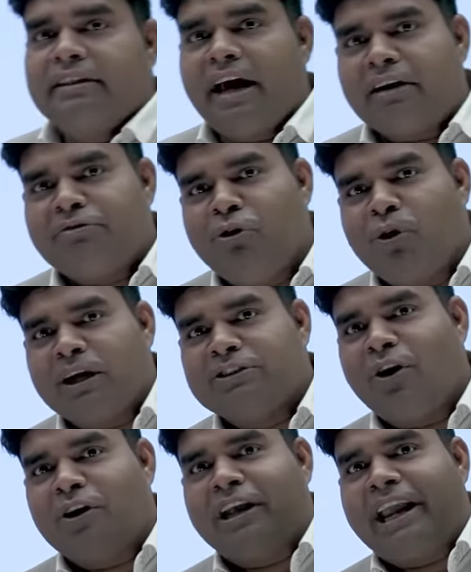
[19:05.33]
that focus
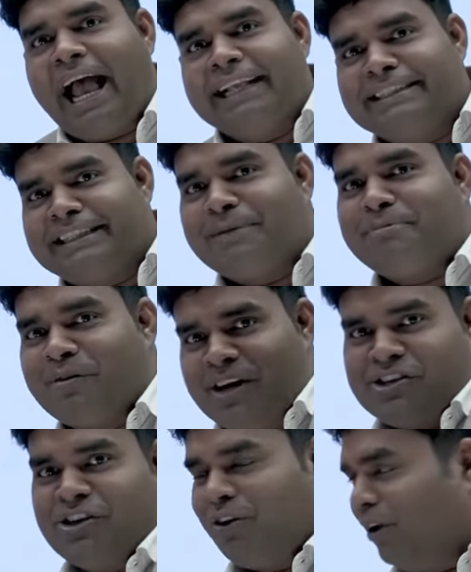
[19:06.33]
on cancer
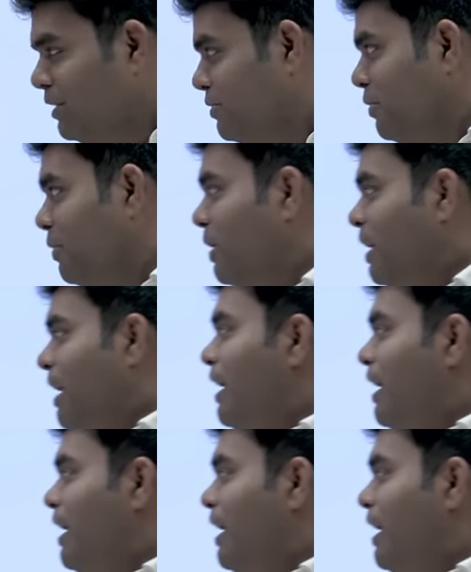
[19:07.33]
prevention also?